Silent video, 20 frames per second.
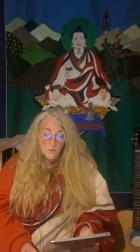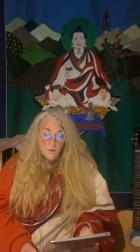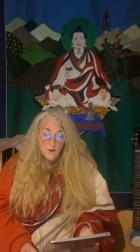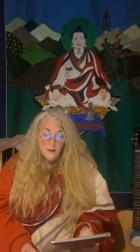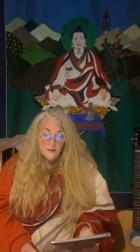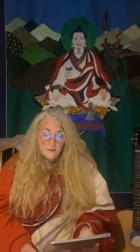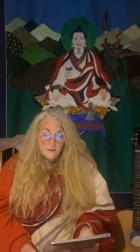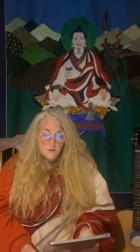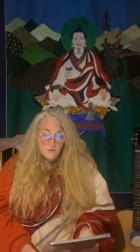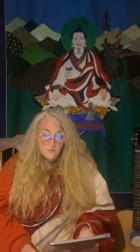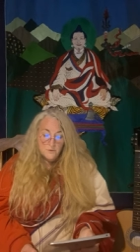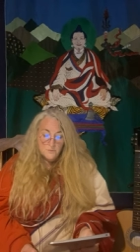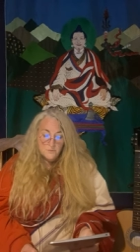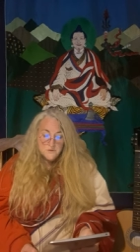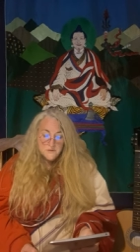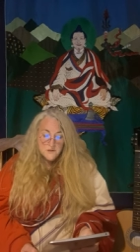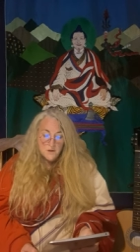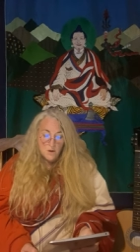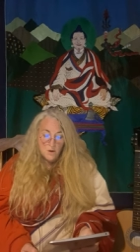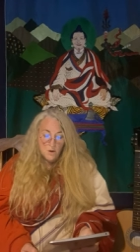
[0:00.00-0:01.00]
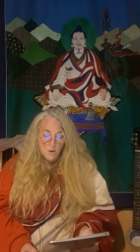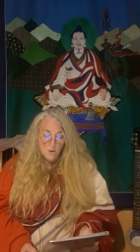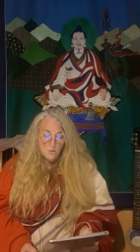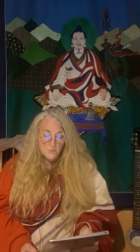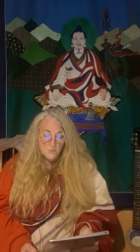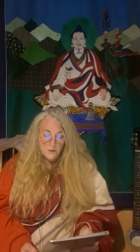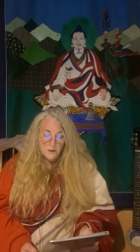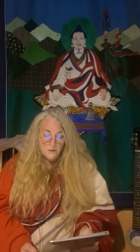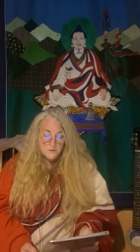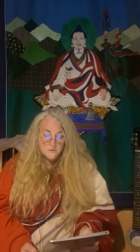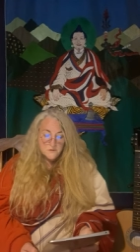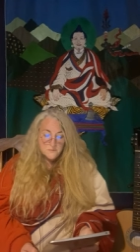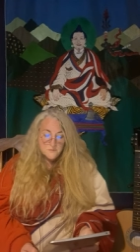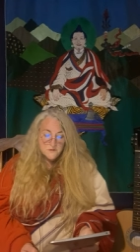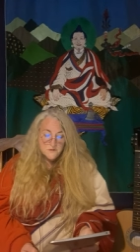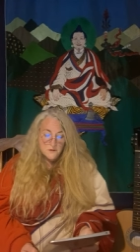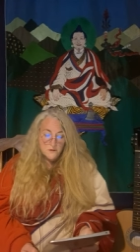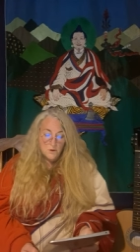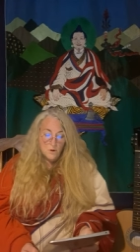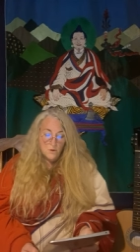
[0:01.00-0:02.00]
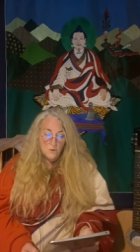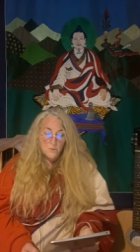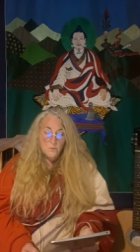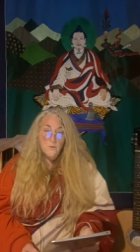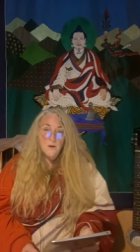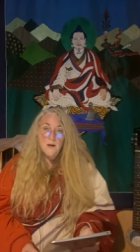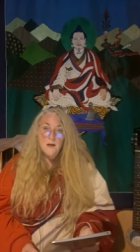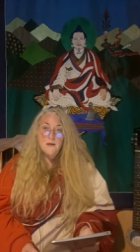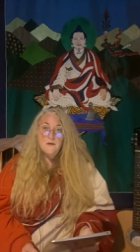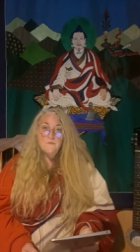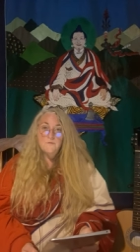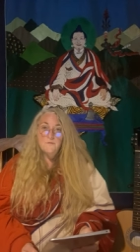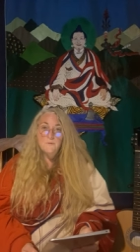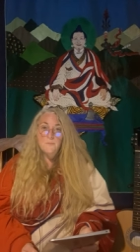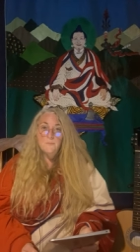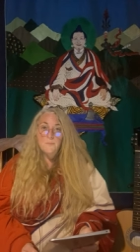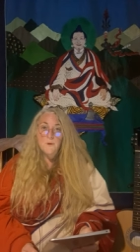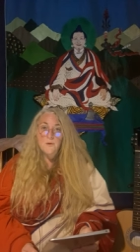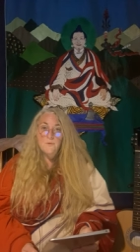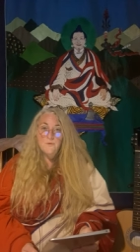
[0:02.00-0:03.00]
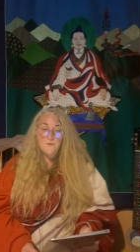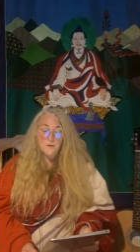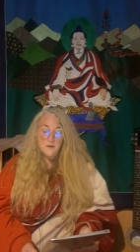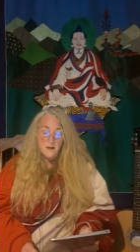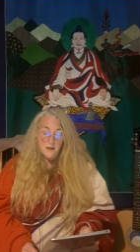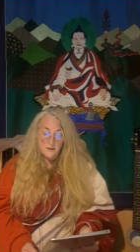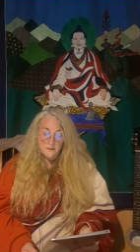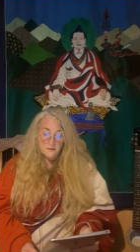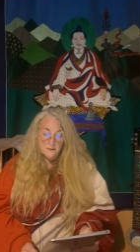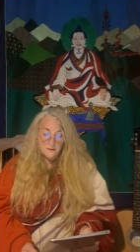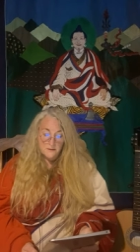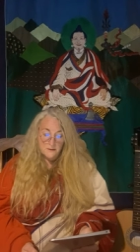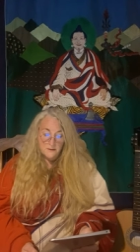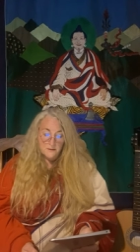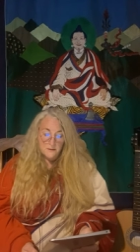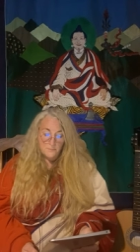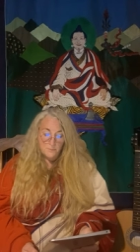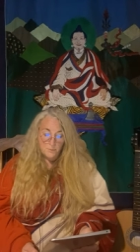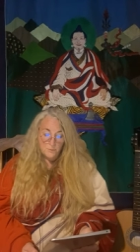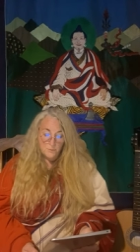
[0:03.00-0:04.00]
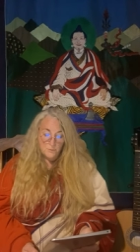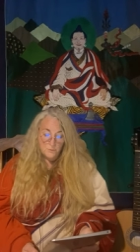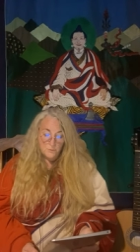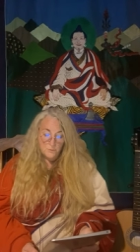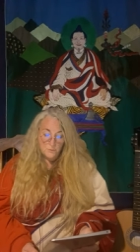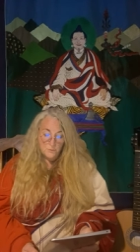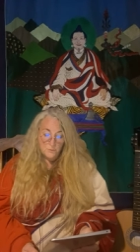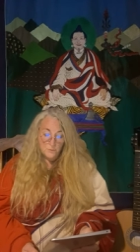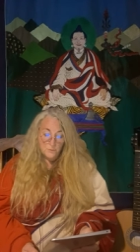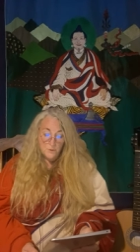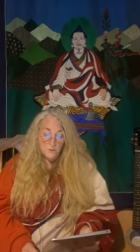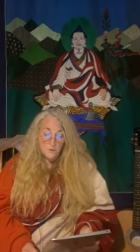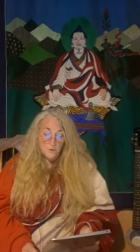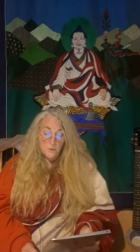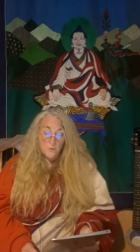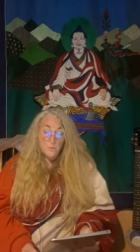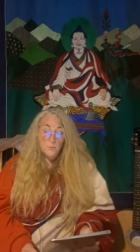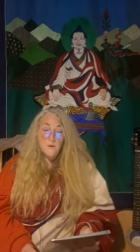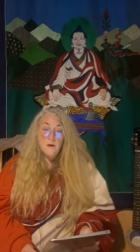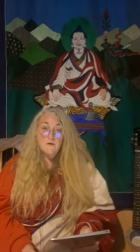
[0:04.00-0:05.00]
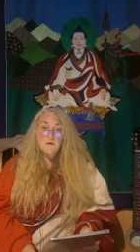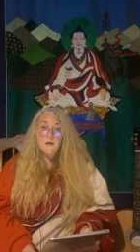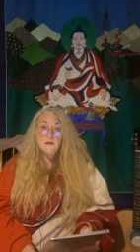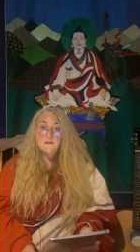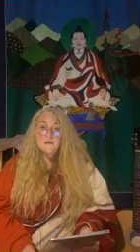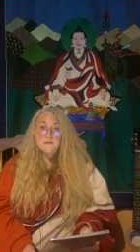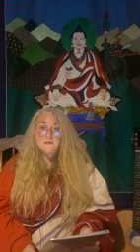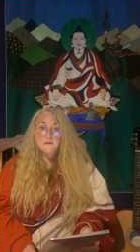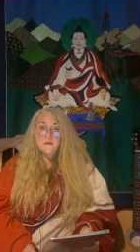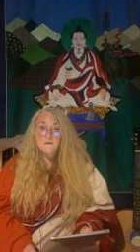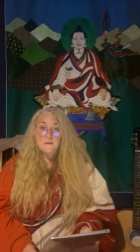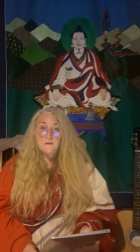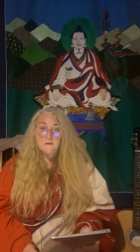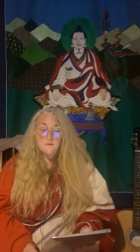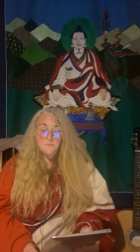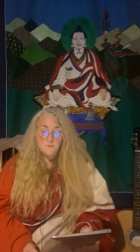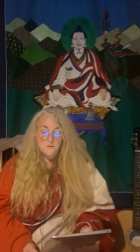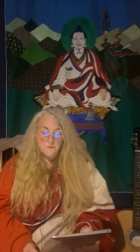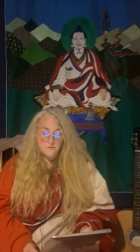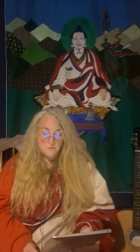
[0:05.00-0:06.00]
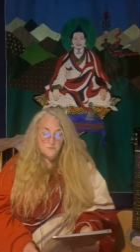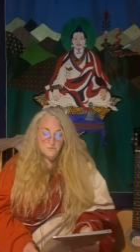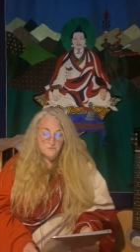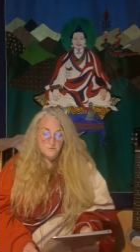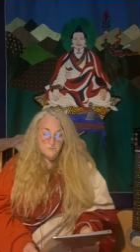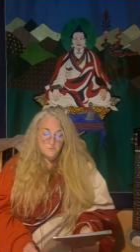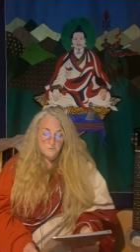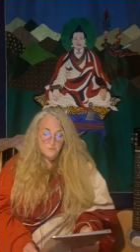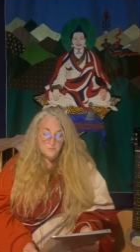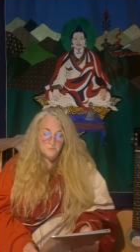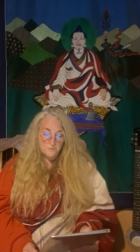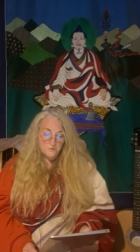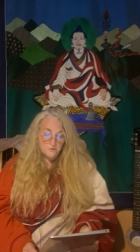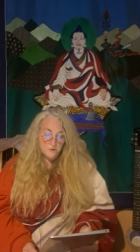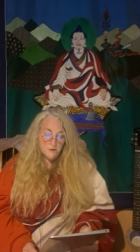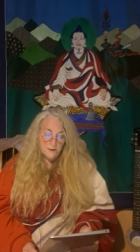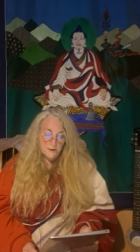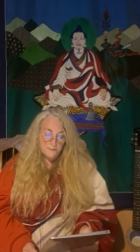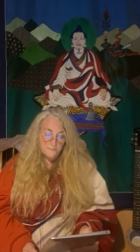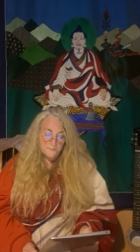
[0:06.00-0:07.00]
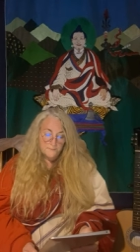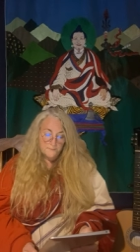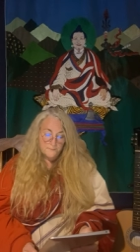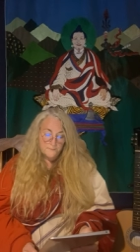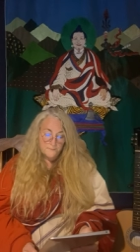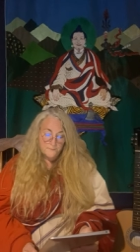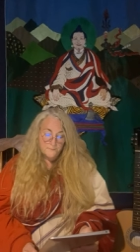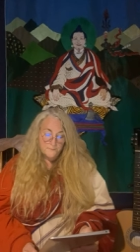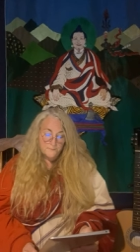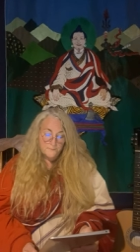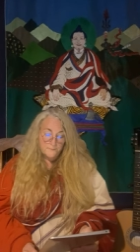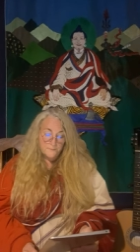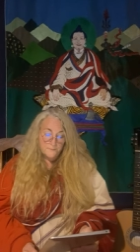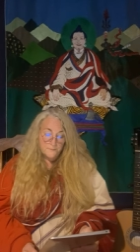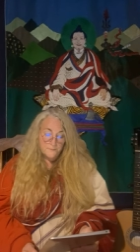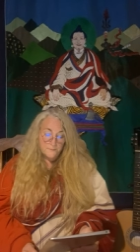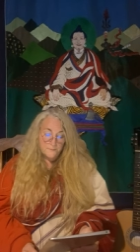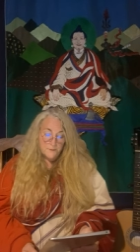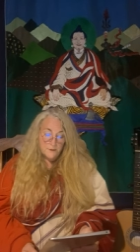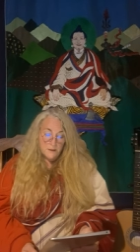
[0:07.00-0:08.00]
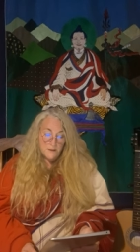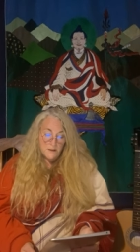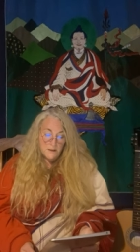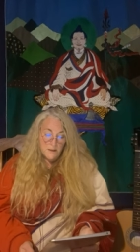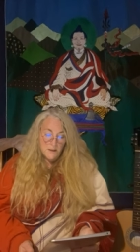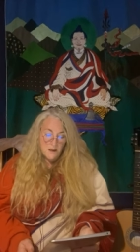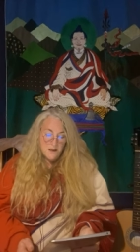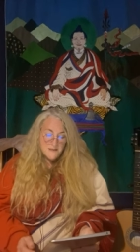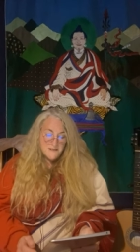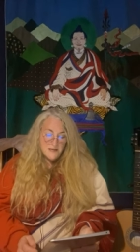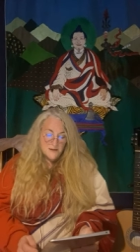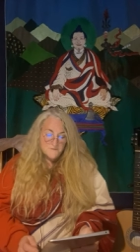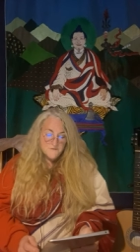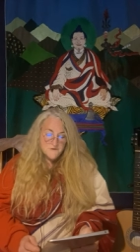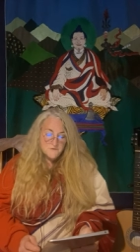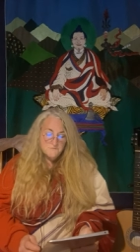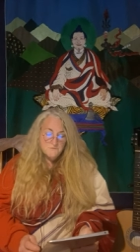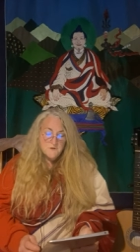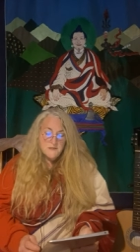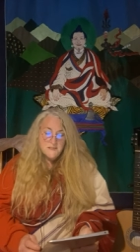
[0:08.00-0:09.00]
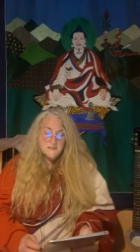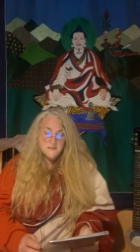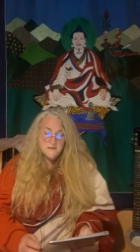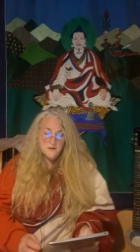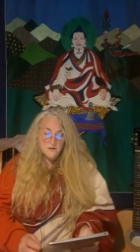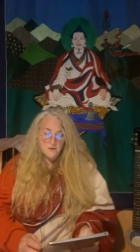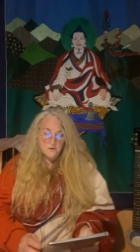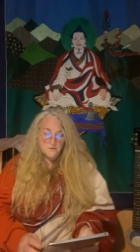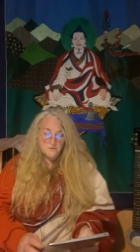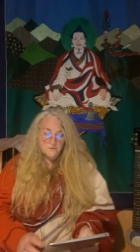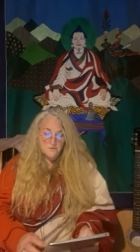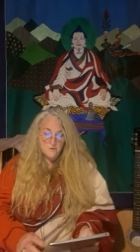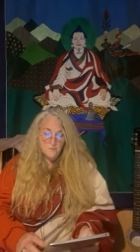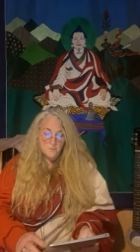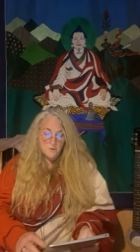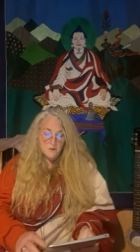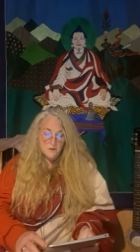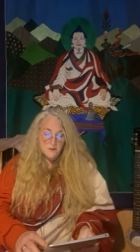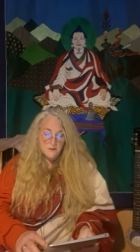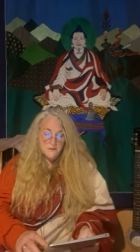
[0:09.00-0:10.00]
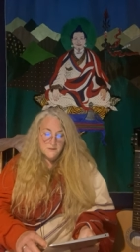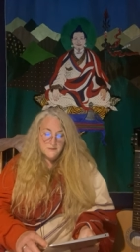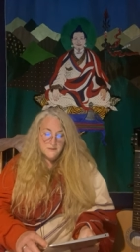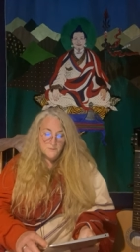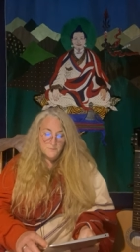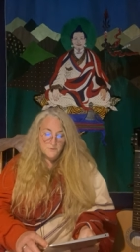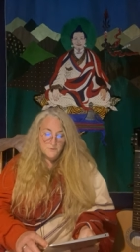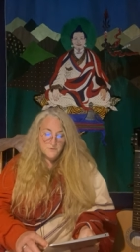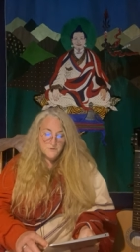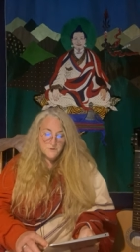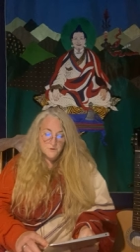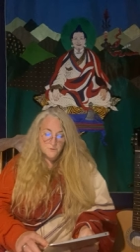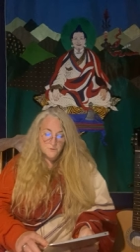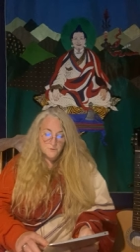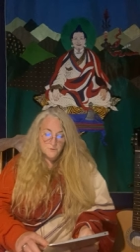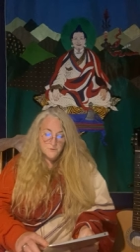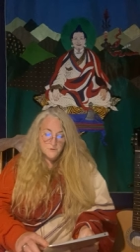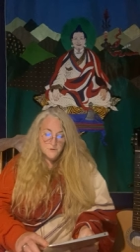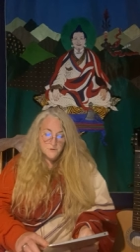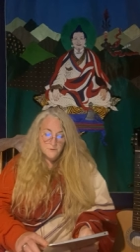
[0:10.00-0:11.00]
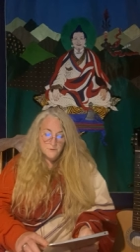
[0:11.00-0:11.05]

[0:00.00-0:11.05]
I knew was that Hot Wells was a long way from Bodhanath in Nepal, where I'd studied with Düd'jom Rinpoche. I'd have to research the word debutante.